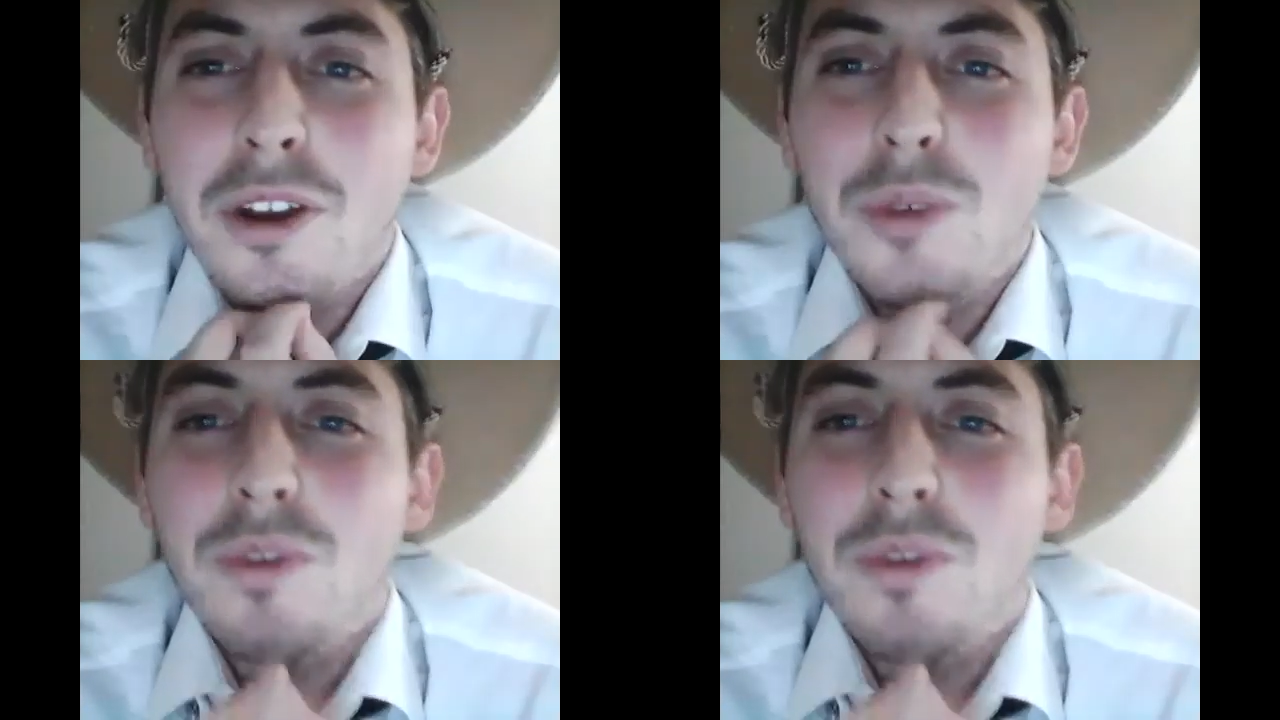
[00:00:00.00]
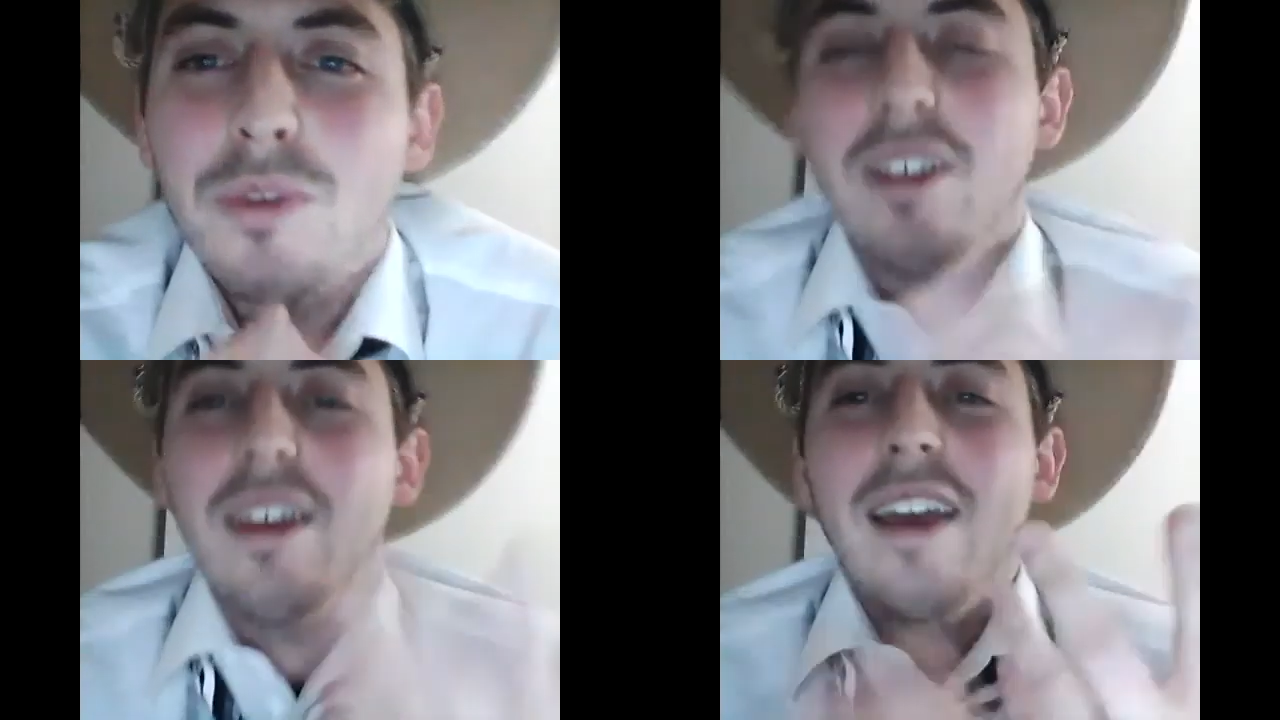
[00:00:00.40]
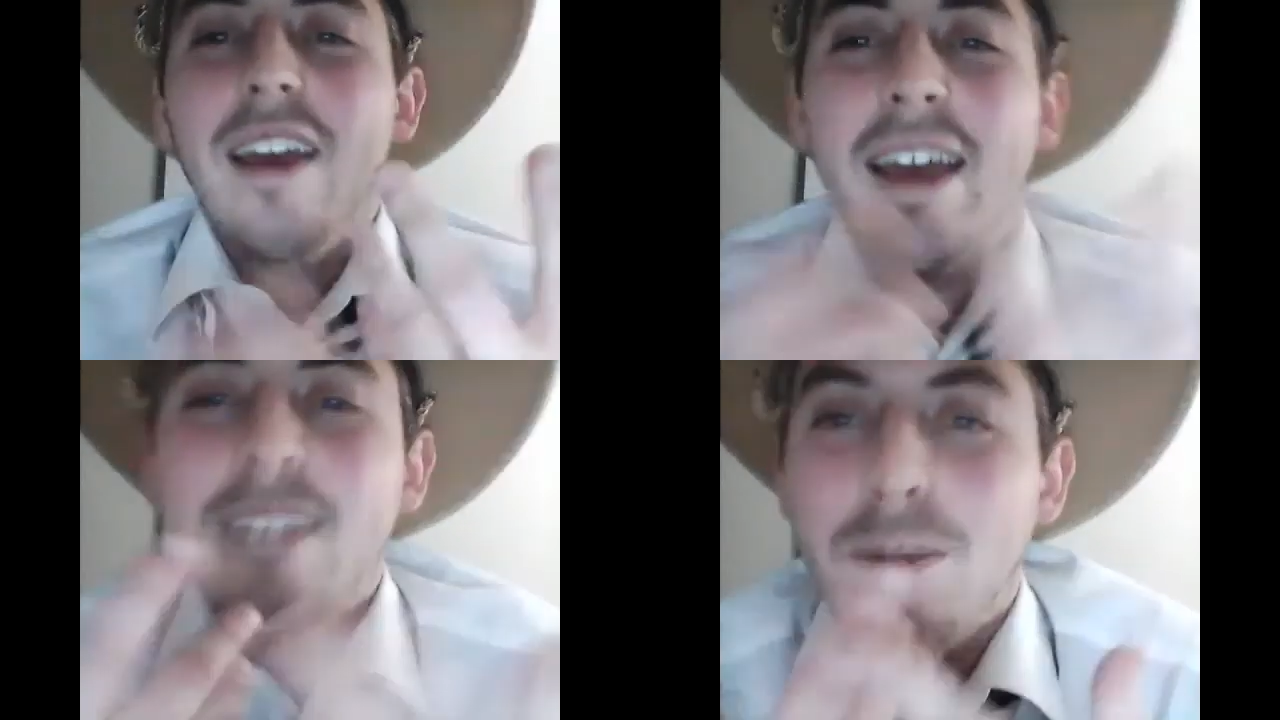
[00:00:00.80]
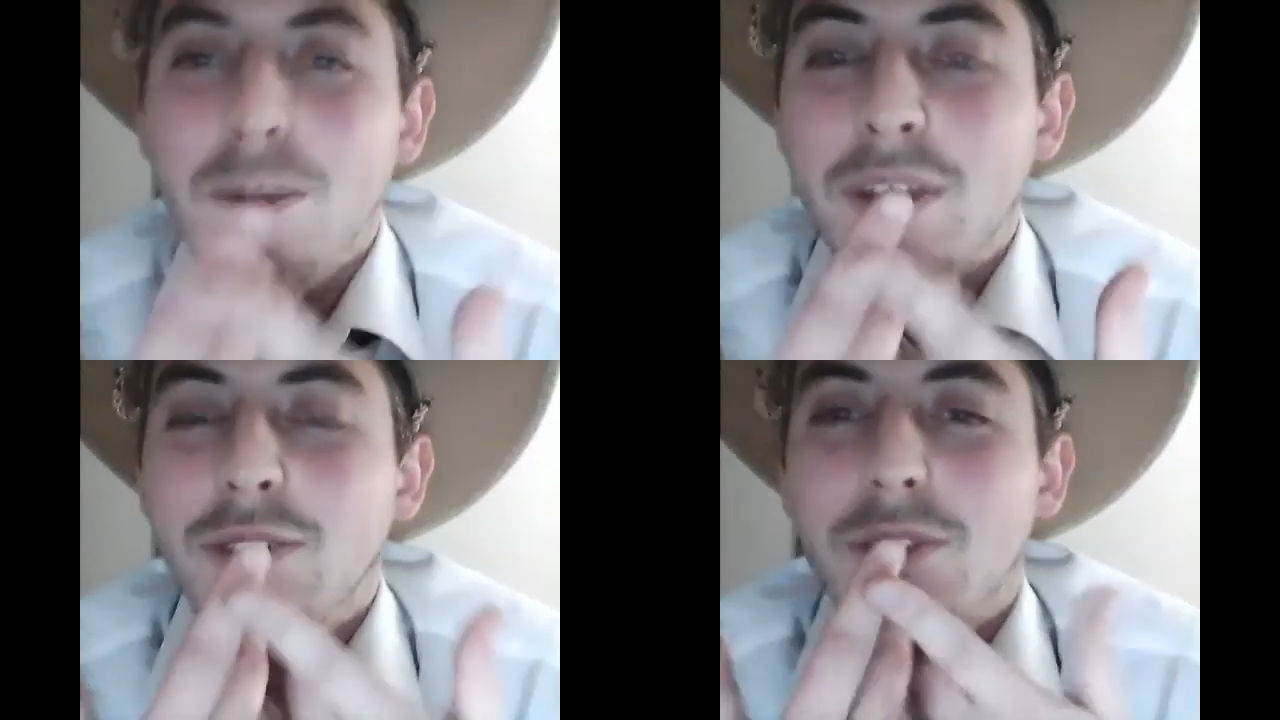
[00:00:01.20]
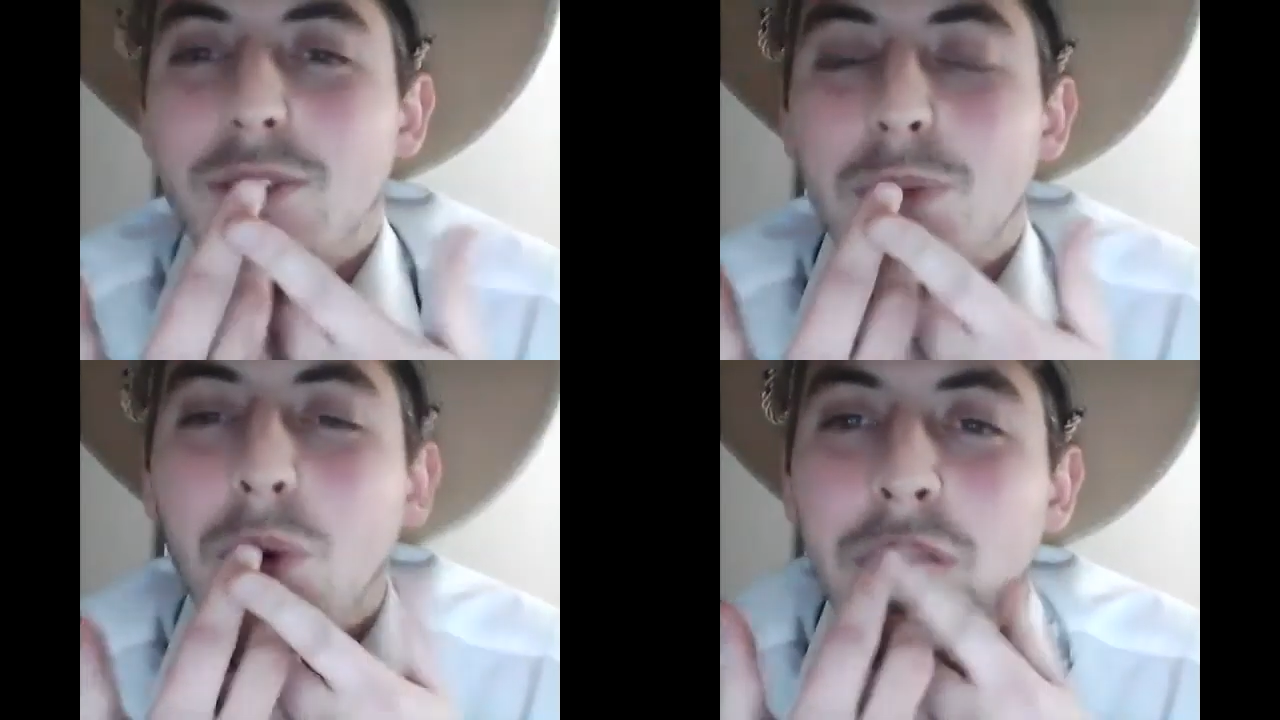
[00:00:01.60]
You would end up getting to
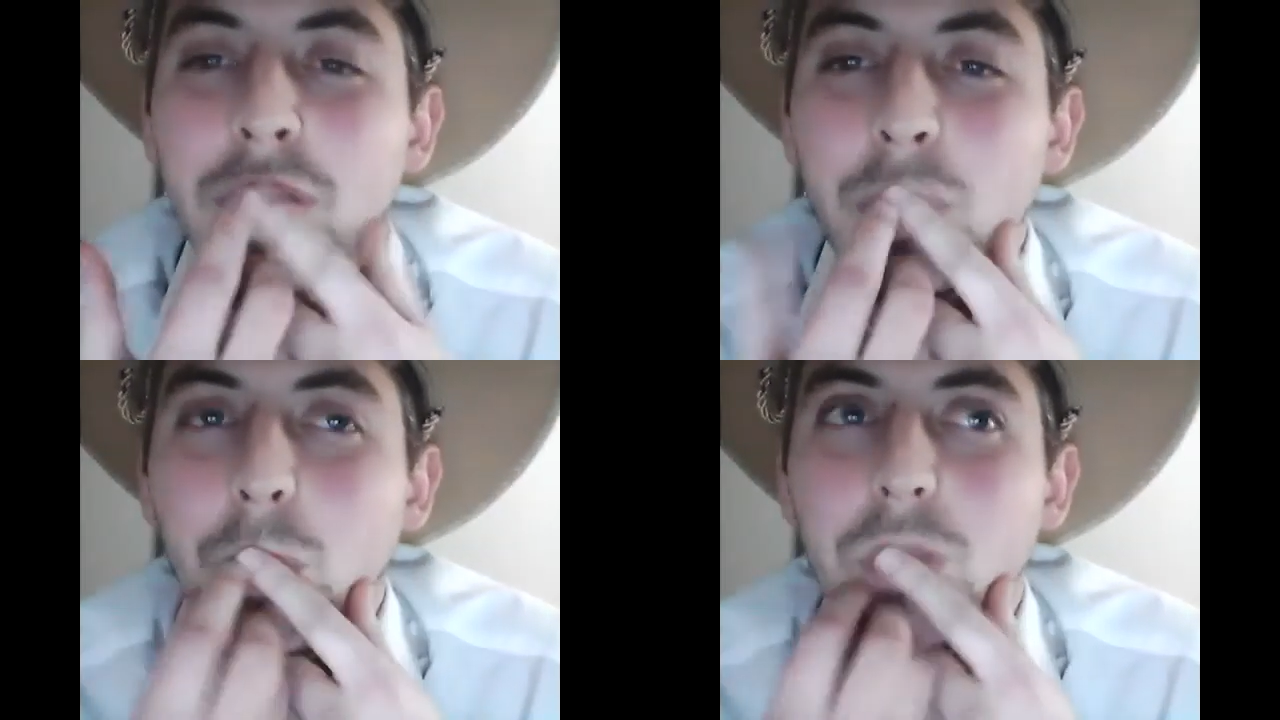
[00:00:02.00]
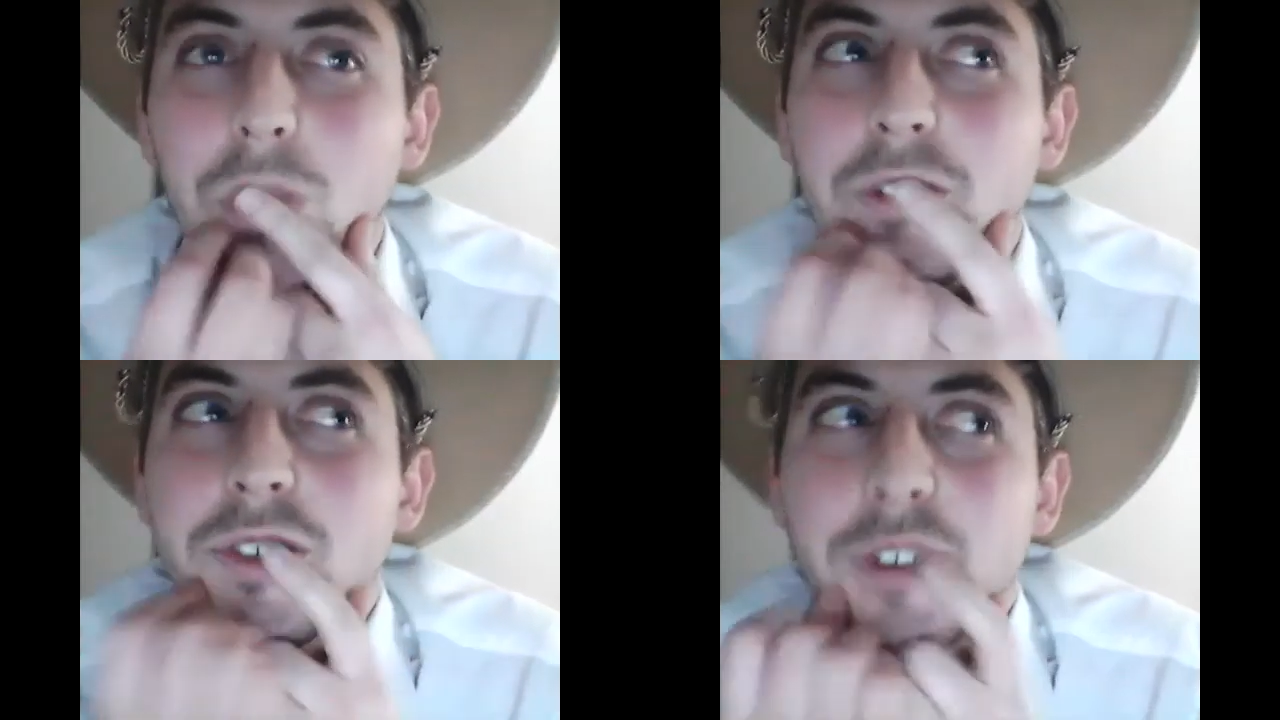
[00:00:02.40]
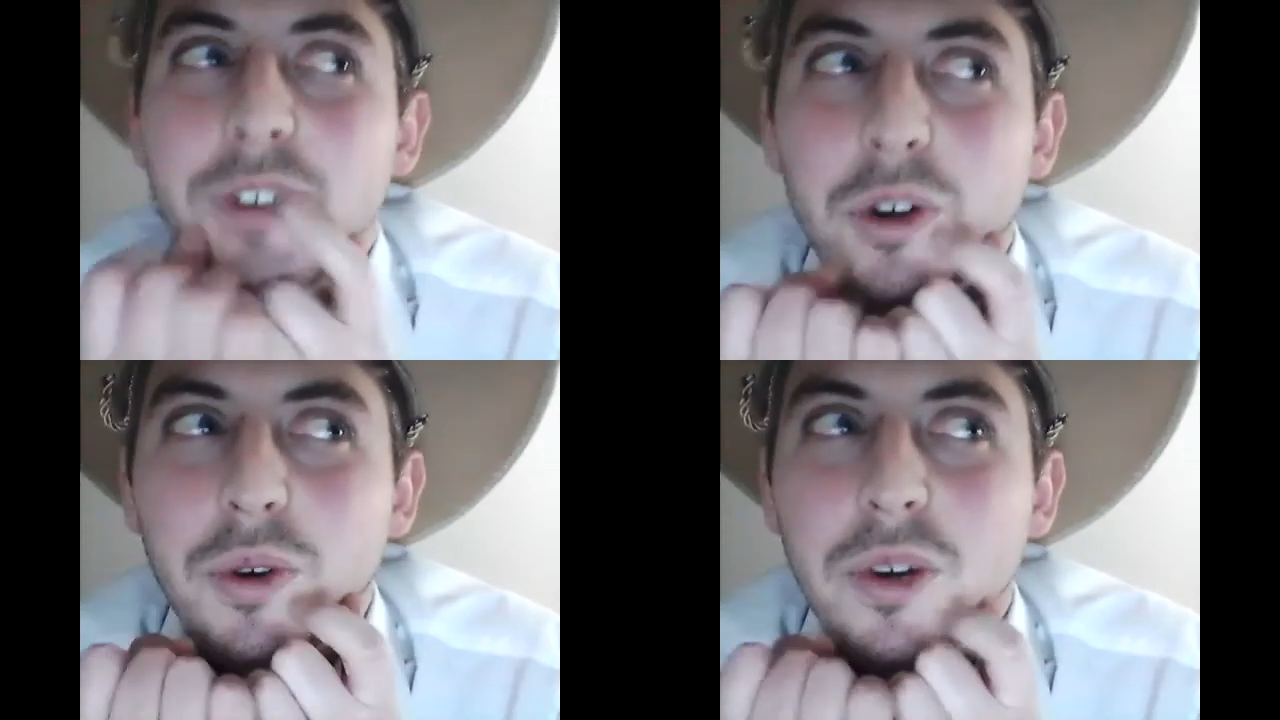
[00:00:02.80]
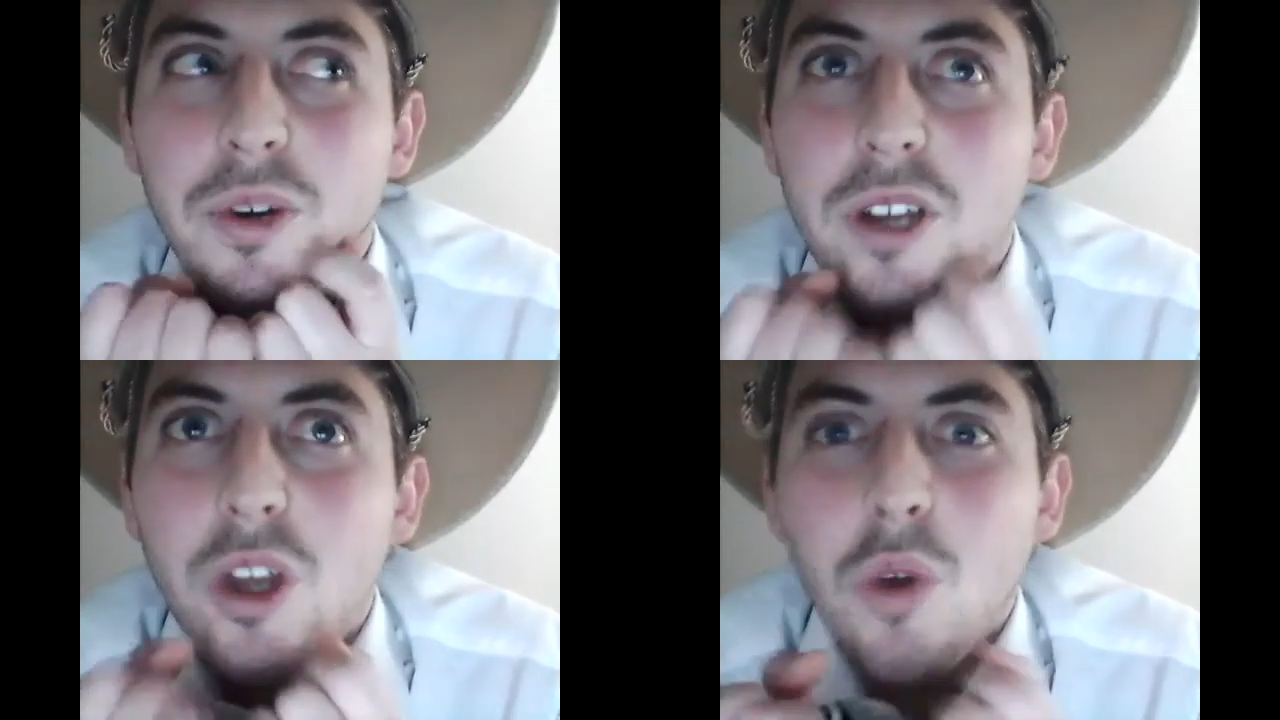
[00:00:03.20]
this point where you're so